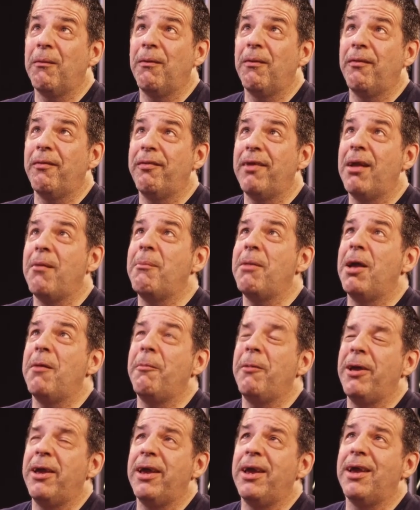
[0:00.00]
Then
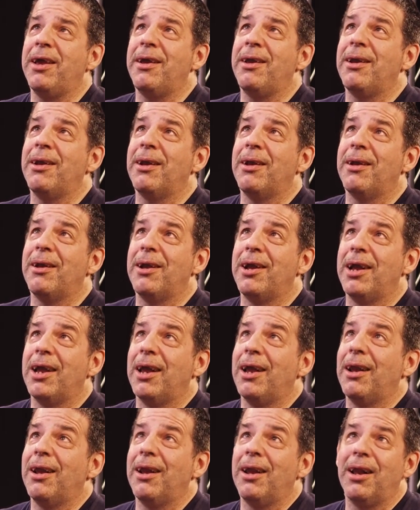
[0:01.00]
maybe
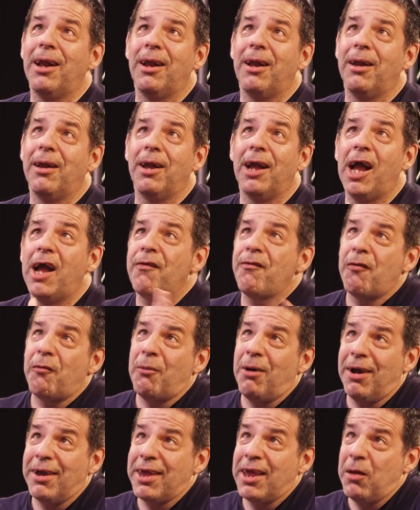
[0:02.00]
everyone
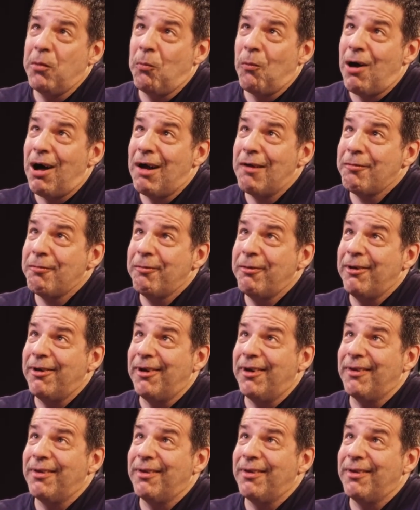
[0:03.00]
can watch it.